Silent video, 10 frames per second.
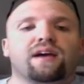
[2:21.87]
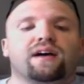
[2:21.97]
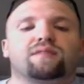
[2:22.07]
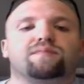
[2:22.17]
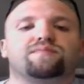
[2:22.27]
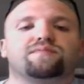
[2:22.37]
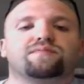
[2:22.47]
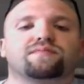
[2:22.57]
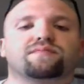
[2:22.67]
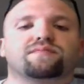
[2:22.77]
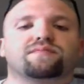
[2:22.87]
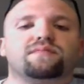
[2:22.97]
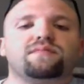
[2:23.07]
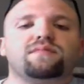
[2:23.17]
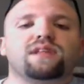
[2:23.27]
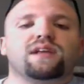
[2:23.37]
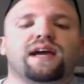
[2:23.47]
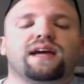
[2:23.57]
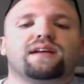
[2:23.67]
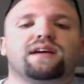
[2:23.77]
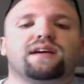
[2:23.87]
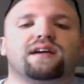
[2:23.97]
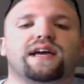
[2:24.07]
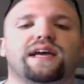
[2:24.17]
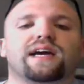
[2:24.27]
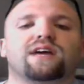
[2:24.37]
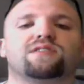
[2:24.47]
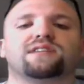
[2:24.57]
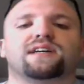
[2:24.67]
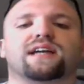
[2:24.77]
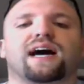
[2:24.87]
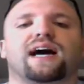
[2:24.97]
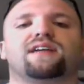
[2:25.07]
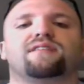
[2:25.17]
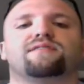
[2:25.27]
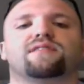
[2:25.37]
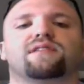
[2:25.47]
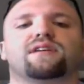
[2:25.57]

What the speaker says: Um, and he goes in kind of